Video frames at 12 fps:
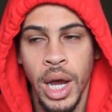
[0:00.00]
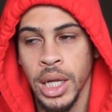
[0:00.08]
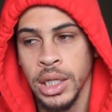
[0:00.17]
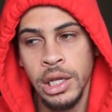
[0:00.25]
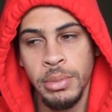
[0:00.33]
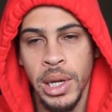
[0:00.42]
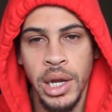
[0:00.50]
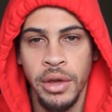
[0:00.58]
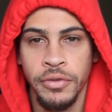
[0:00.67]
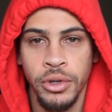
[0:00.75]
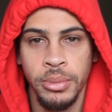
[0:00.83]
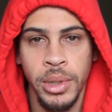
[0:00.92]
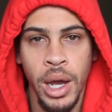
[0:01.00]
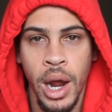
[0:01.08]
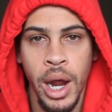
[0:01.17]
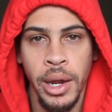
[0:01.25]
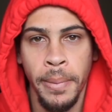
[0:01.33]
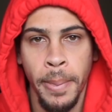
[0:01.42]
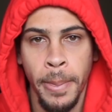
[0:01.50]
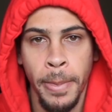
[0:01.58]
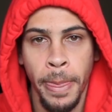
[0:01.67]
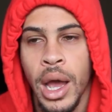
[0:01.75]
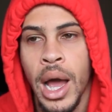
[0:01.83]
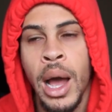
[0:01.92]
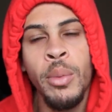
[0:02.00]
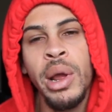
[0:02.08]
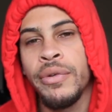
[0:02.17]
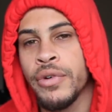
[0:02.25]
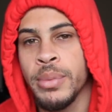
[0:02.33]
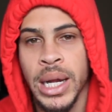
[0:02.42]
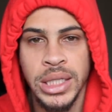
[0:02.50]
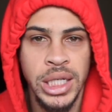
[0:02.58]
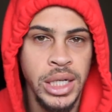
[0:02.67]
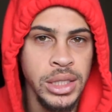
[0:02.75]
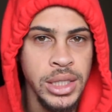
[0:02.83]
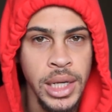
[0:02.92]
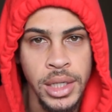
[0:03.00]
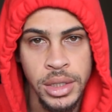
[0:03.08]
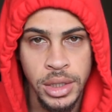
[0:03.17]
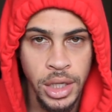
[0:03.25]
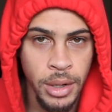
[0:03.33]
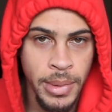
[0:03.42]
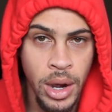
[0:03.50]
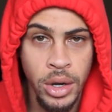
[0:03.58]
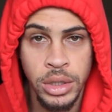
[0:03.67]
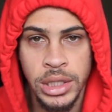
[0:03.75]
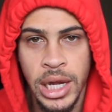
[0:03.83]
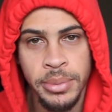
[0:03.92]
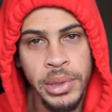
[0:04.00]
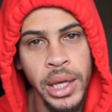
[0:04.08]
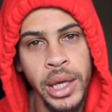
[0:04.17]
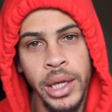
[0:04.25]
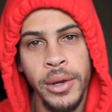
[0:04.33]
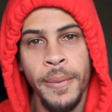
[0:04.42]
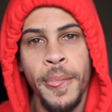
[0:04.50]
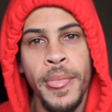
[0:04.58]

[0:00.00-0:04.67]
I think my nephew would be alright. I'm waiting for my chicken tenders to come out whole time thinking